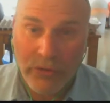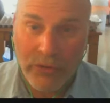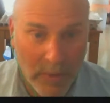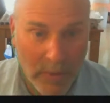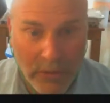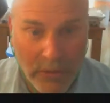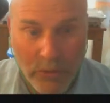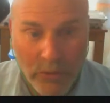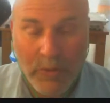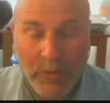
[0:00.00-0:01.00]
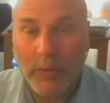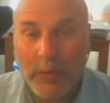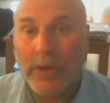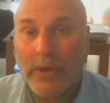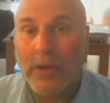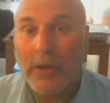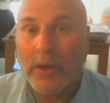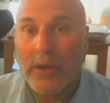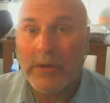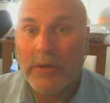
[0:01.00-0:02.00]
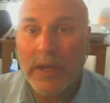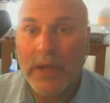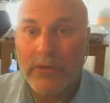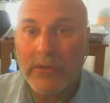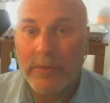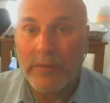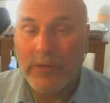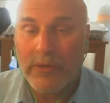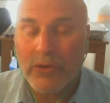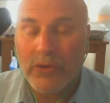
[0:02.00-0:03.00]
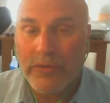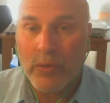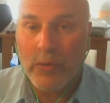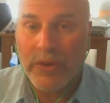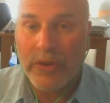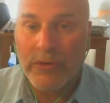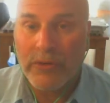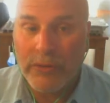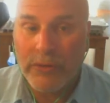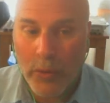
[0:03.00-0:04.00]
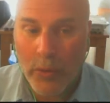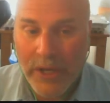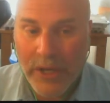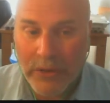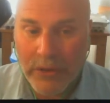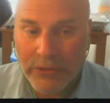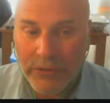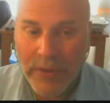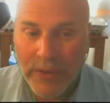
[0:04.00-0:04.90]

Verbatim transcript: You remember the Jewish people were in the desert, the children of Israel in the desert for 40 years?